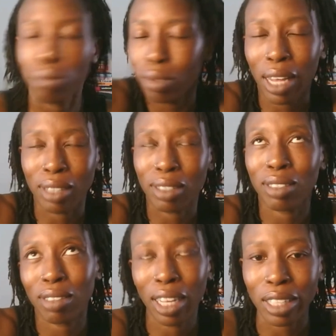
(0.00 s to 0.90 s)
And
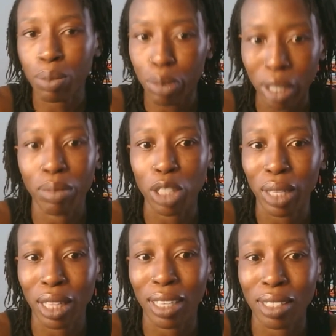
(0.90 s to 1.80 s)
yeah, that's pretty much what
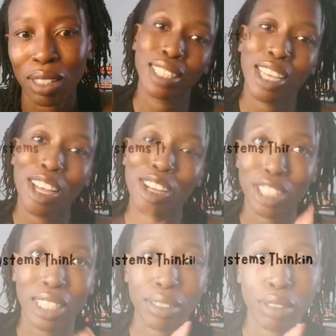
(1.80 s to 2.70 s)
that is. Okay,